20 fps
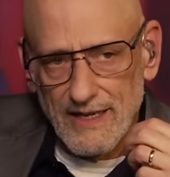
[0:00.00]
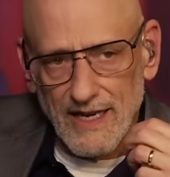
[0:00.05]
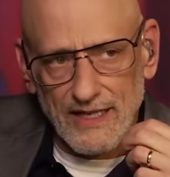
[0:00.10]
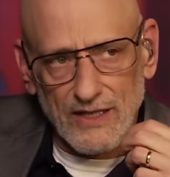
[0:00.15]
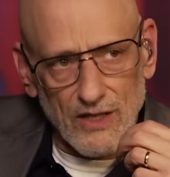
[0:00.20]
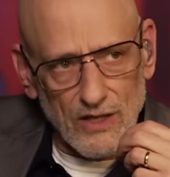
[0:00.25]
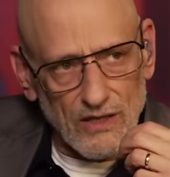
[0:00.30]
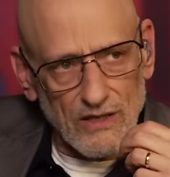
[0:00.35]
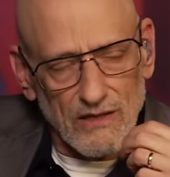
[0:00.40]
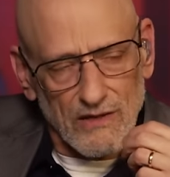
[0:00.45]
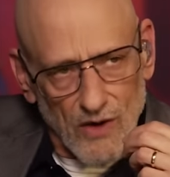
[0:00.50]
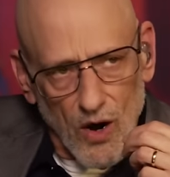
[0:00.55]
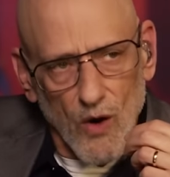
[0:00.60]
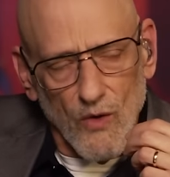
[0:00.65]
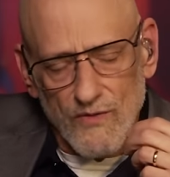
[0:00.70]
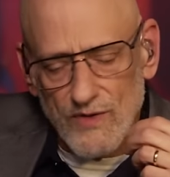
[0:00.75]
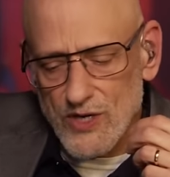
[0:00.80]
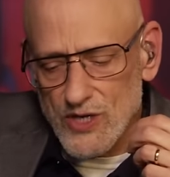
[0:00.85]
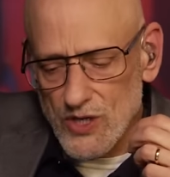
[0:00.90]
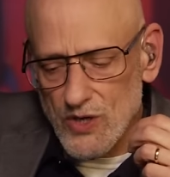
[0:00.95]
And
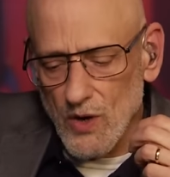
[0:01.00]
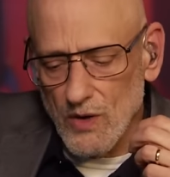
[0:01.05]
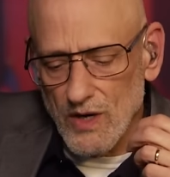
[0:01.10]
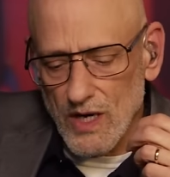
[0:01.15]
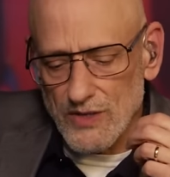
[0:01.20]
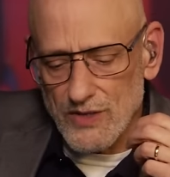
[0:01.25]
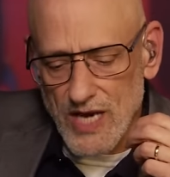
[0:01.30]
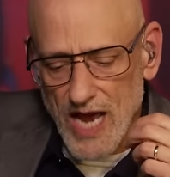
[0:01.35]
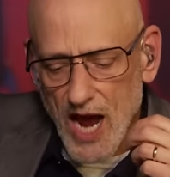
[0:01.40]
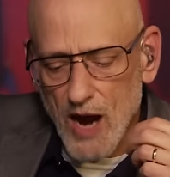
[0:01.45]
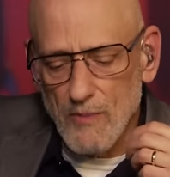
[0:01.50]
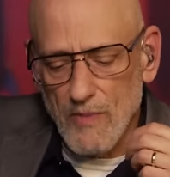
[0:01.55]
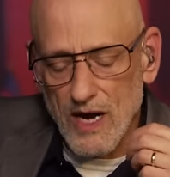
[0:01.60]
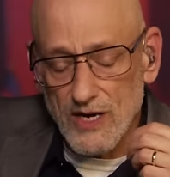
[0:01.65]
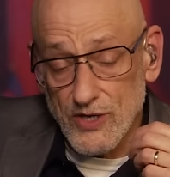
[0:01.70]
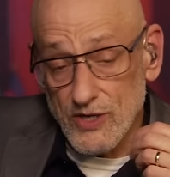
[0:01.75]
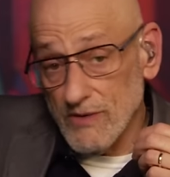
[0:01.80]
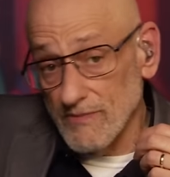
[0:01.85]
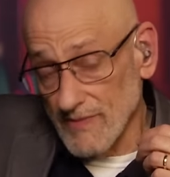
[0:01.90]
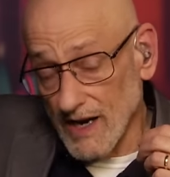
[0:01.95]
COVID showed us how
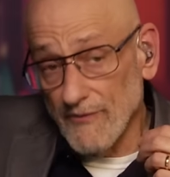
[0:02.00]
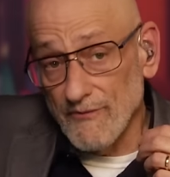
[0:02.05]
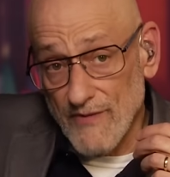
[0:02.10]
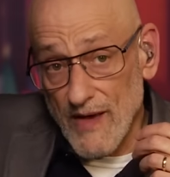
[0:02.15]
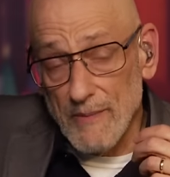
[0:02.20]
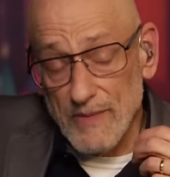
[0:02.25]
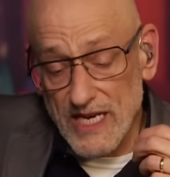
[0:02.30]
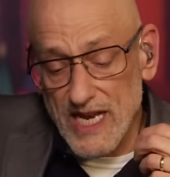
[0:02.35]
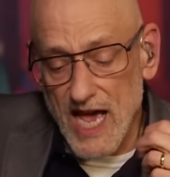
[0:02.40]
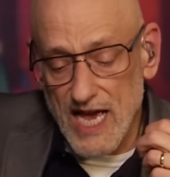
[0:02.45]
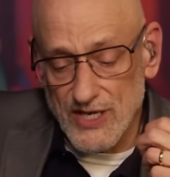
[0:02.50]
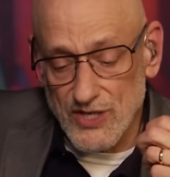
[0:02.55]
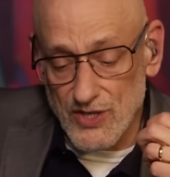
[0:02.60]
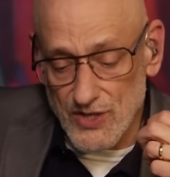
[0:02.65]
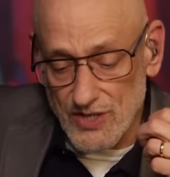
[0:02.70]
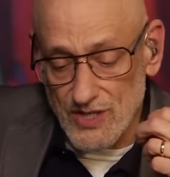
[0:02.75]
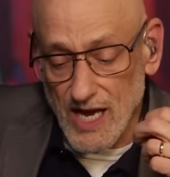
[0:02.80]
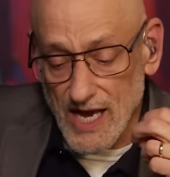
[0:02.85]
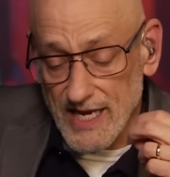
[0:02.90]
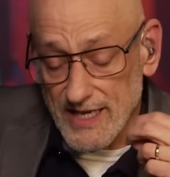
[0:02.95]
much a feminized
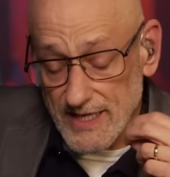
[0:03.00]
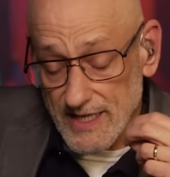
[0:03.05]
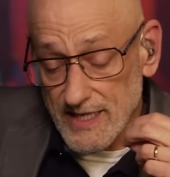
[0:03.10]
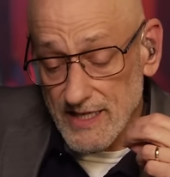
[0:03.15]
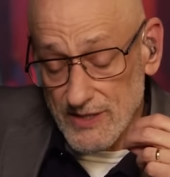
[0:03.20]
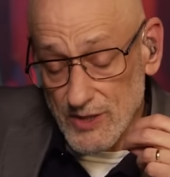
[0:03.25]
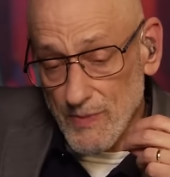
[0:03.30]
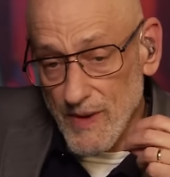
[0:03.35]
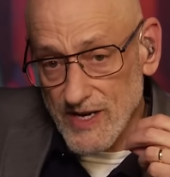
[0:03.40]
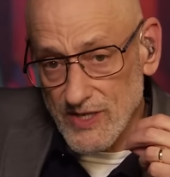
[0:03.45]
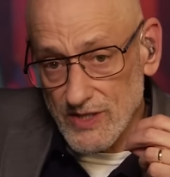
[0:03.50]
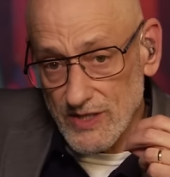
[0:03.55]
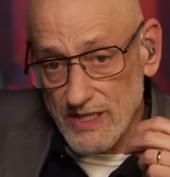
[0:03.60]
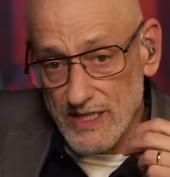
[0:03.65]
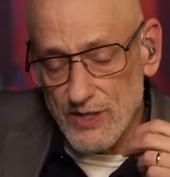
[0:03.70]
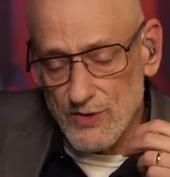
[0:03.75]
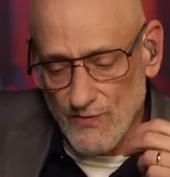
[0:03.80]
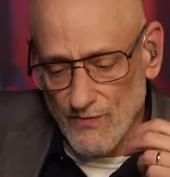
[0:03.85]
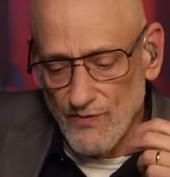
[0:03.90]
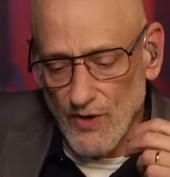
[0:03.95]
society,
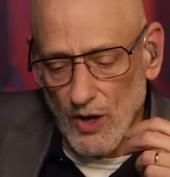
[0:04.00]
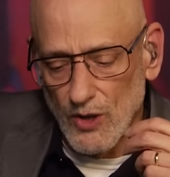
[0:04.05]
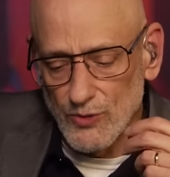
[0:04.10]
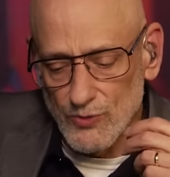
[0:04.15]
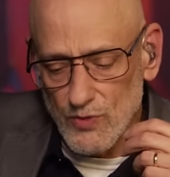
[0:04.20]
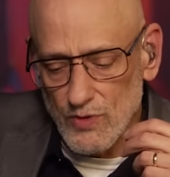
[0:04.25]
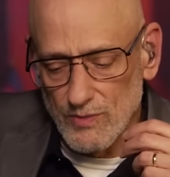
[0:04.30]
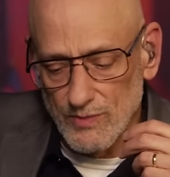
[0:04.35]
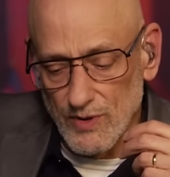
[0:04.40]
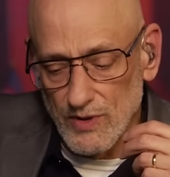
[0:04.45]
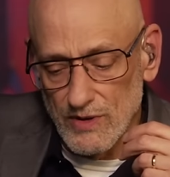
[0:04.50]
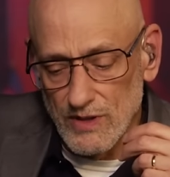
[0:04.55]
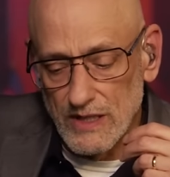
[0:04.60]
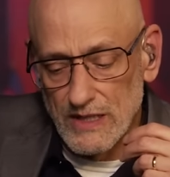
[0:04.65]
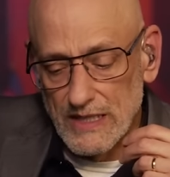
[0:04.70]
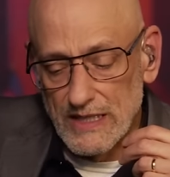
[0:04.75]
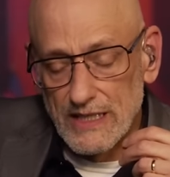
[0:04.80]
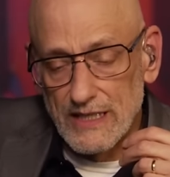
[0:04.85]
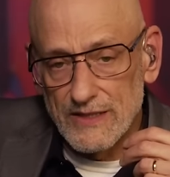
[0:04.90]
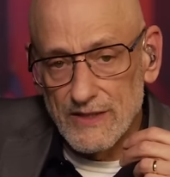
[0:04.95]
especially, is vulnerable
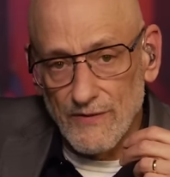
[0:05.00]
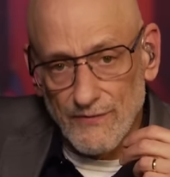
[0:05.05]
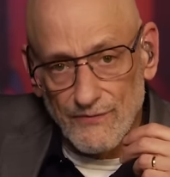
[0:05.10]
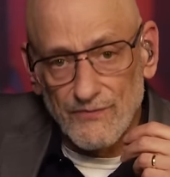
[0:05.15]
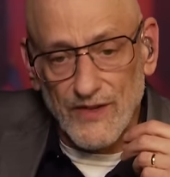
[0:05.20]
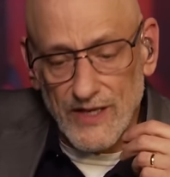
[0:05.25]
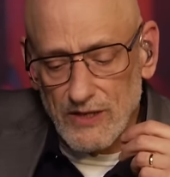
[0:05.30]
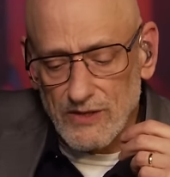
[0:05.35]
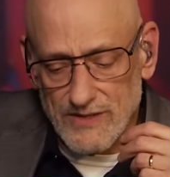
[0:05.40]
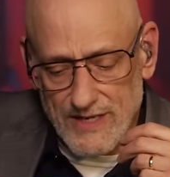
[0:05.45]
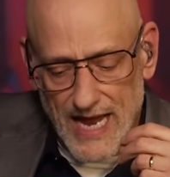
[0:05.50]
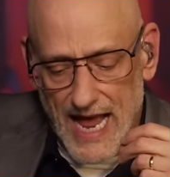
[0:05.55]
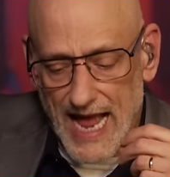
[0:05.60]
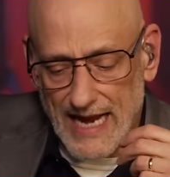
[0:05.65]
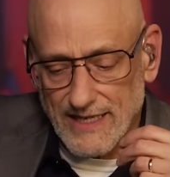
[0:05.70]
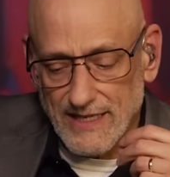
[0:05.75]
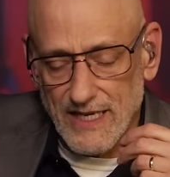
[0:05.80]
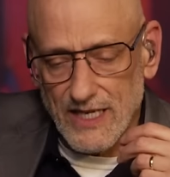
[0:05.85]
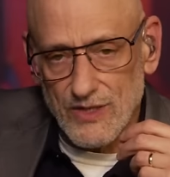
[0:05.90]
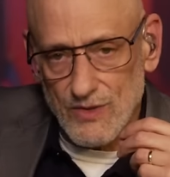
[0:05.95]
to fear
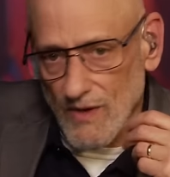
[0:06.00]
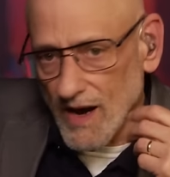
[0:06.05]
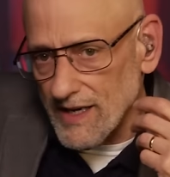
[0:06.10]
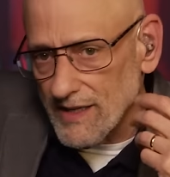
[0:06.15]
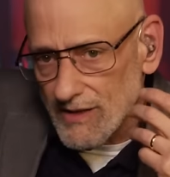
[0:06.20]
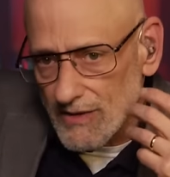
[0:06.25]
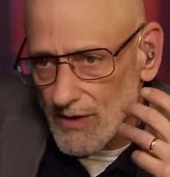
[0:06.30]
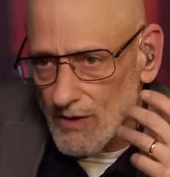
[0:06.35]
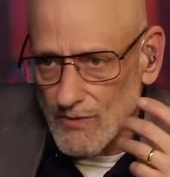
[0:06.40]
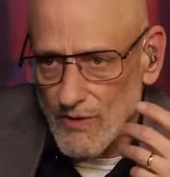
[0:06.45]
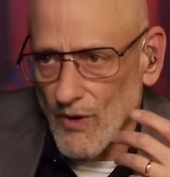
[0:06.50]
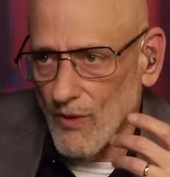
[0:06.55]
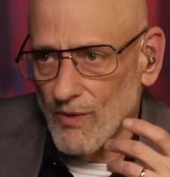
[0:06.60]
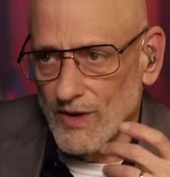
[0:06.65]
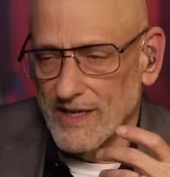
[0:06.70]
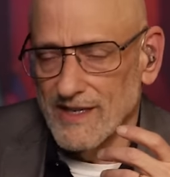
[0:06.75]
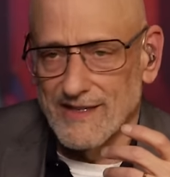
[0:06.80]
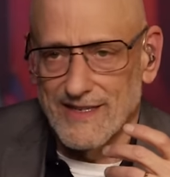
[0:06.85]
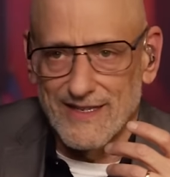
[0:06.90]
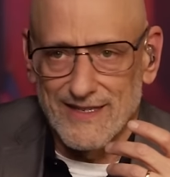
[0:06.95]
tactics, right? You don't know
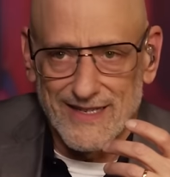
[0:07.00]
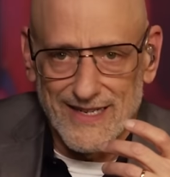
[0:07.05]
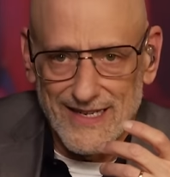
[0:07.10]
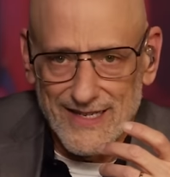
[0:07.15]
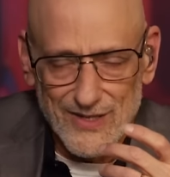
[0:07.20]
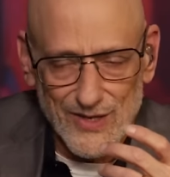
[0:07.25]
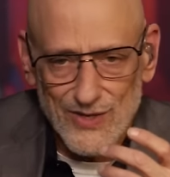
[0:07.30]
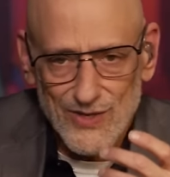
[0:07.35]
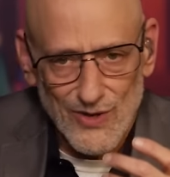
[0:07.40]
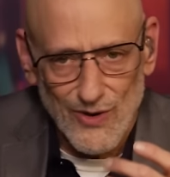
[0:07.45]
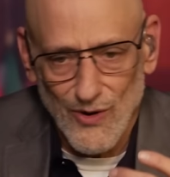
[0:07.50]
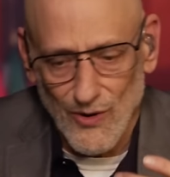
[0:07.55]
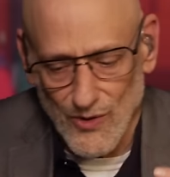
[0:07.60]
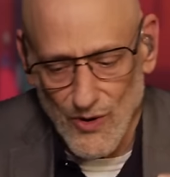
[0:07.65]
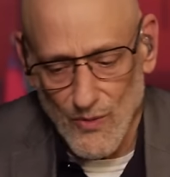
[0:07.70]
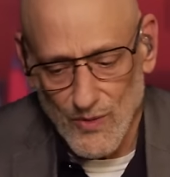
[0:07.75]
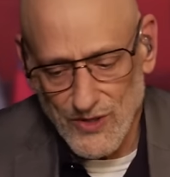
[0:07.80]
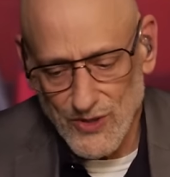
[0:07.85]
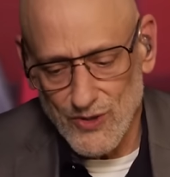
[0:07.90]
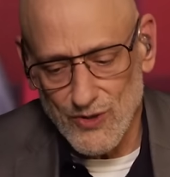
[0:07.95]
what a disease is. You don't
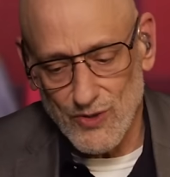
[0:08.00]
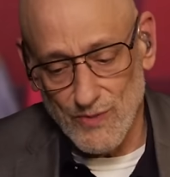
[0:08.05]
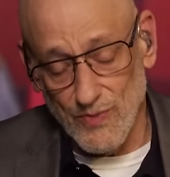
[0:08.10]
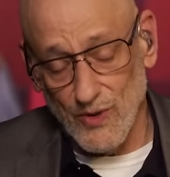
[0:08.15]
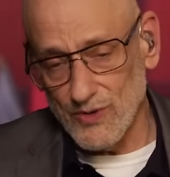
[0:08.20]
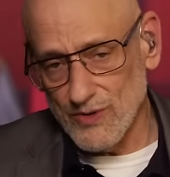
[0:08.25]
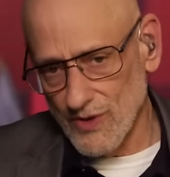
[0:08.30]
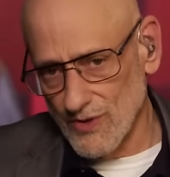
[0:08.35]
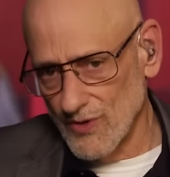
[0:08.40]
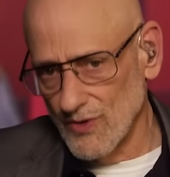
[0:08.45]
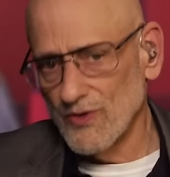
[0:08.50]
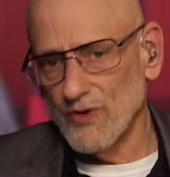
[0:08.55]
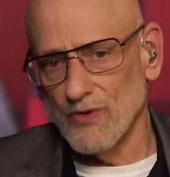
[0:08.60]
know what you're supposed to do.